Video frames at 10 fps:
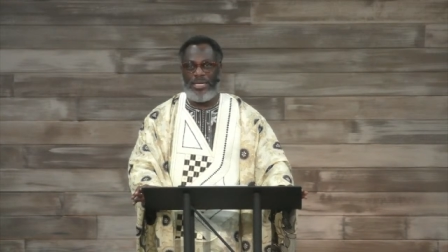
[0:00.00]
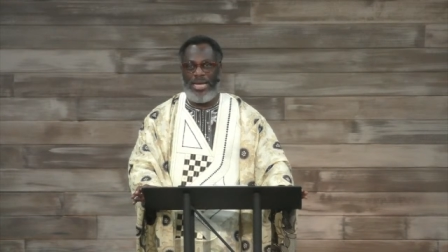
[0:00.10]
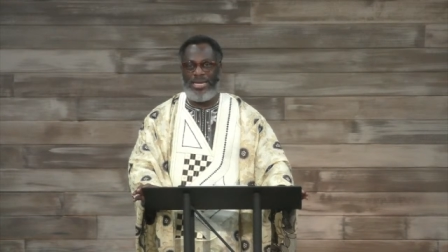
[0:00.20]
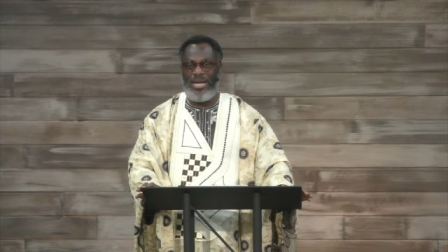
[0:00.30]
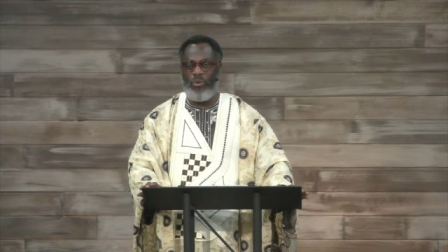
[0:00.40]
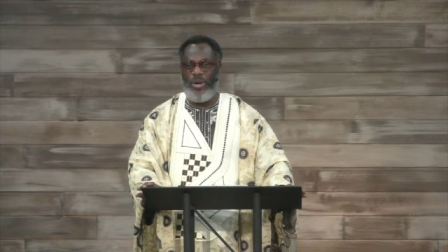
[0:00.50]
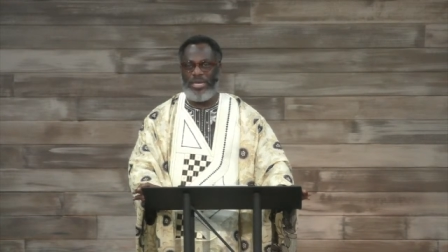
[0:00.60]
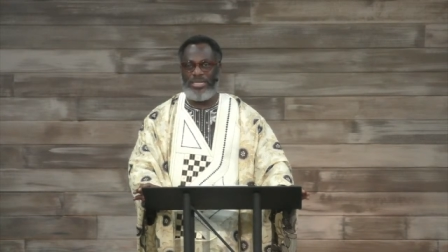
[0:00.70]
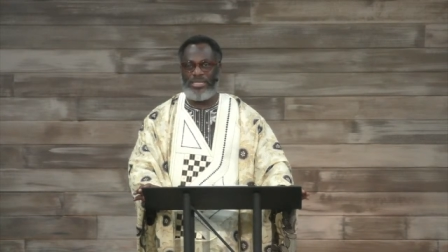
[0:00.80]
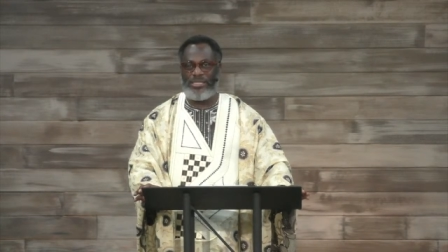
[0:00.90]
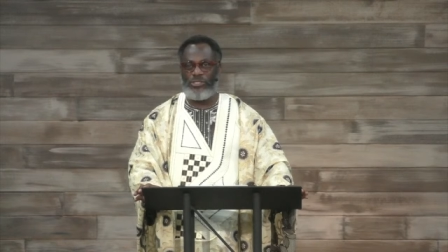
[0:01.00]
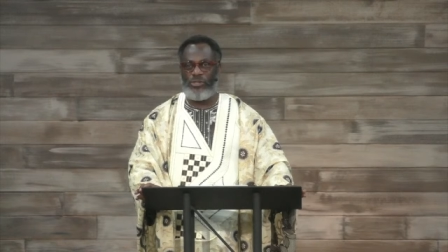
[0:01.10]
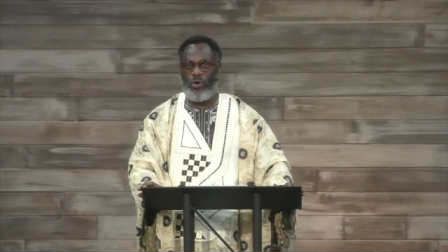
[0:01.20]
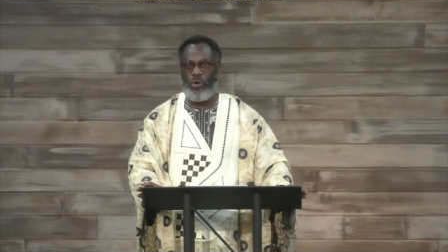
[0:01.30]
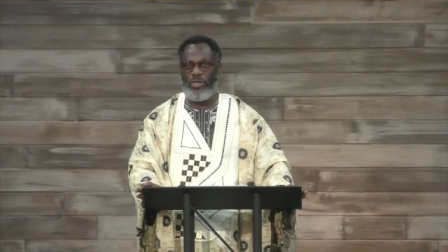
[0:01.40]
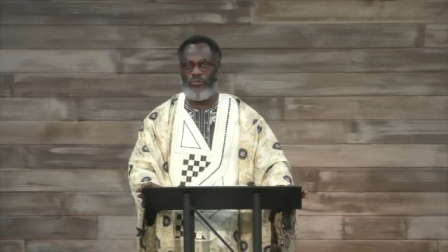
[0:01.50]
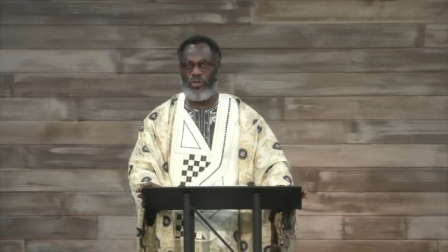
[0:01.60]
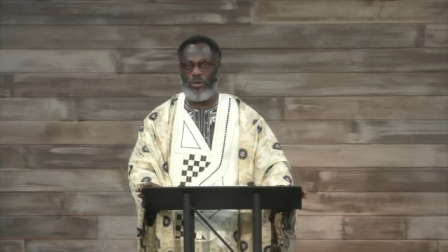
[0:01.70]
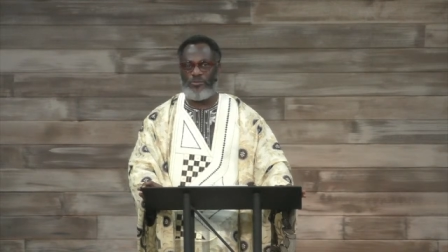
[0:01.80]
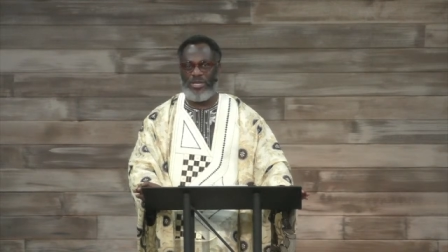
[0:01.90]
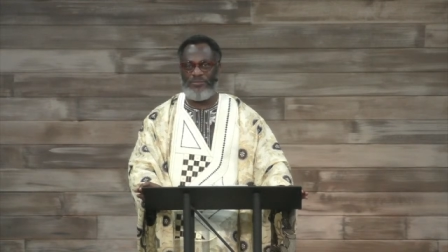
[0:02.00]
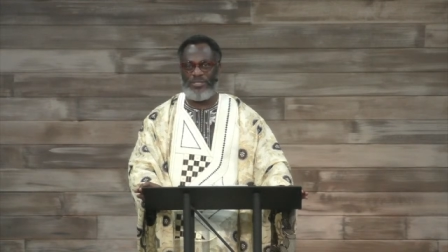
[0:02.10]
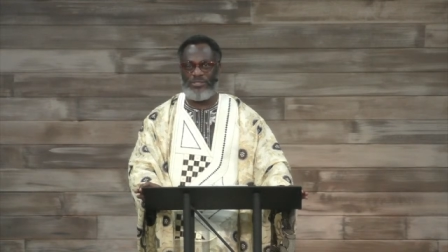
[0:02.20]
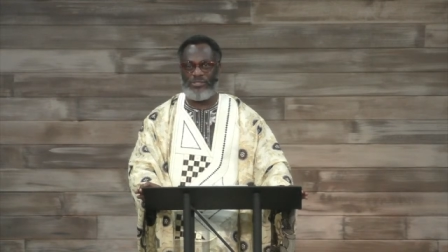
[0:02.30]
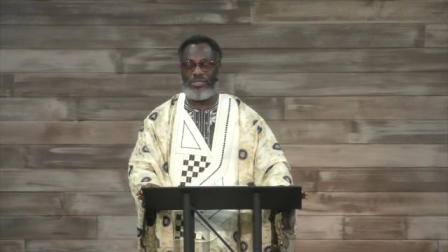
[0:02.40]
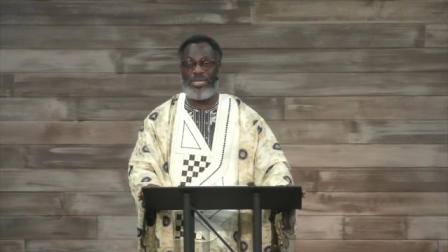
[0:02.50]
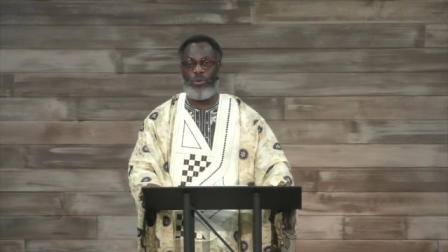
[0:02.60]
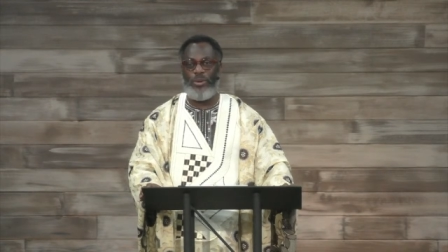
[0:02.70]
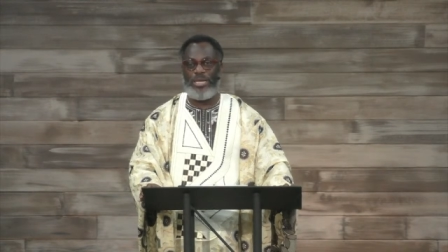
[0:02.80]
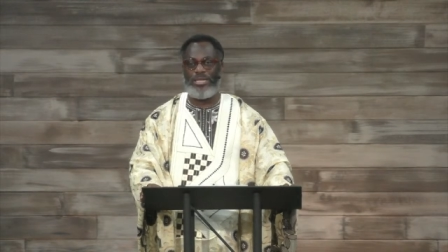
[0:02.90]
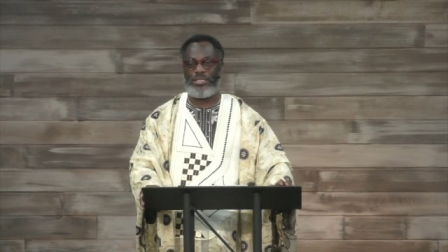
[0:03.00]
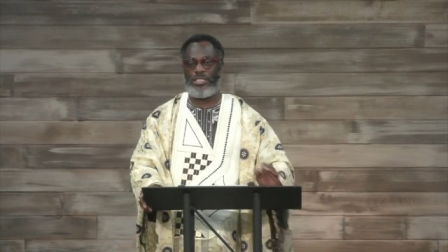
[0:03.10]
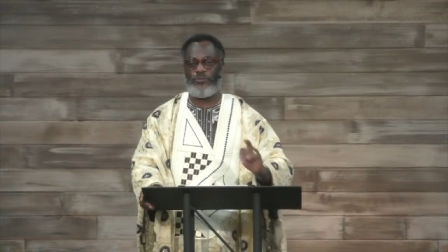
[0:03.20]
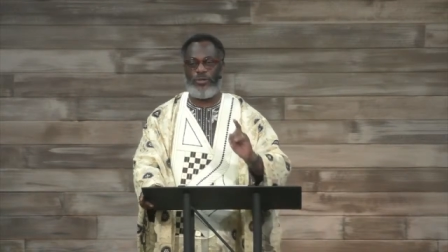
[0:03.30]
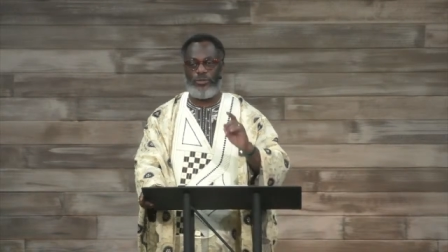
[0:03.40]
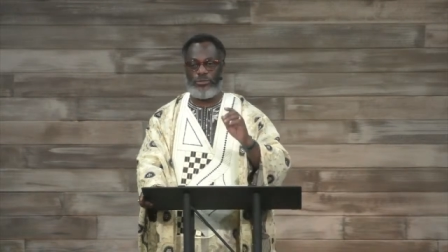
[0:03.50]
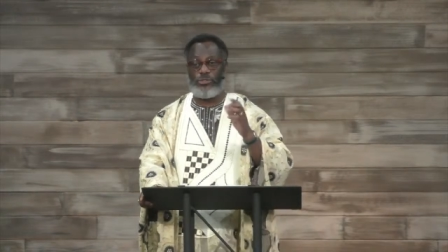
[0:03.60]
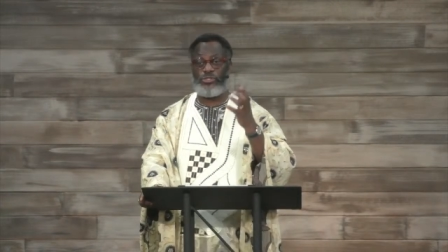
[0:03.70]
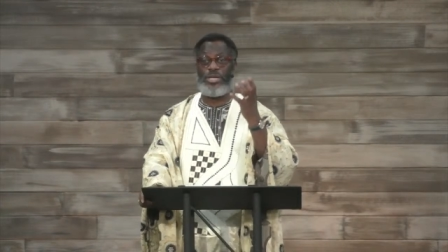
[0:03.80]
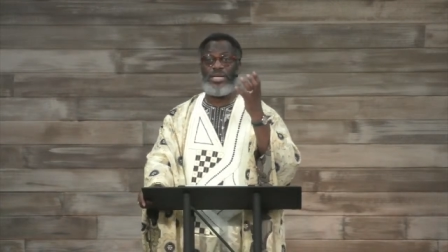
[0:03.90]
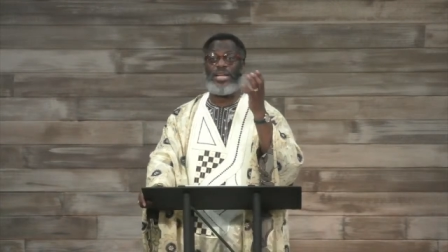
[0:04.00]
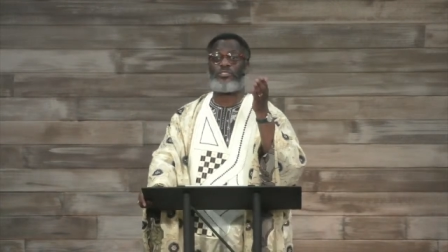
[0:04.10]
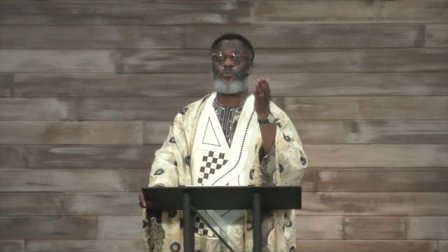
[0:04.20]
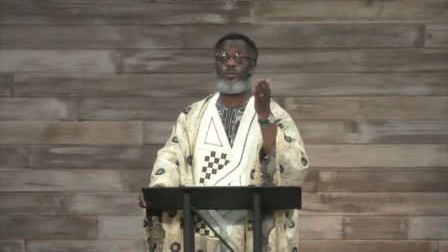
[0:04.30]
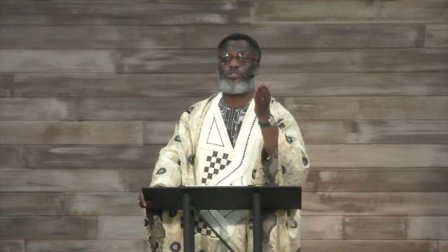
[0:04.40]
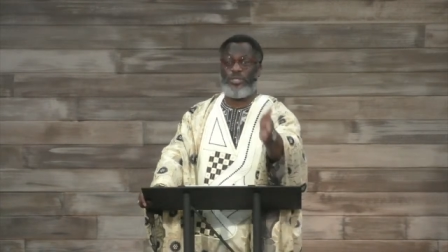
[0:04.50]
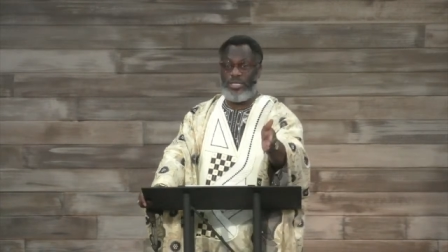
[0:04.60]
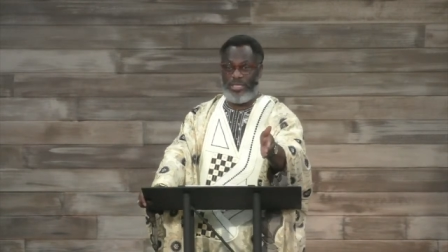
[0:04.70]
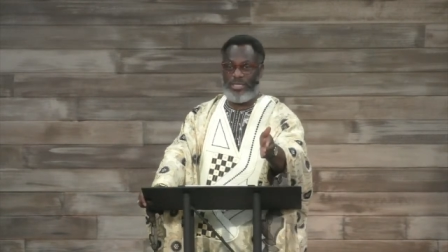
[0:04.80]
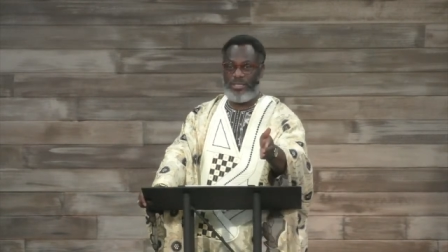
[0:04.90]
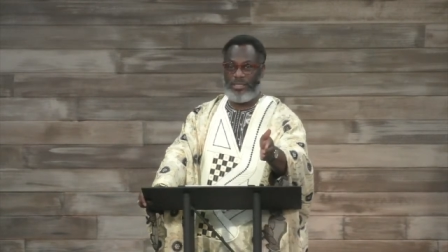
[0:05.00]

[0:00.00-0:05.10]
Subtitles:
and their weakness is not only for your observance, their weakness is for you to see it as opportunity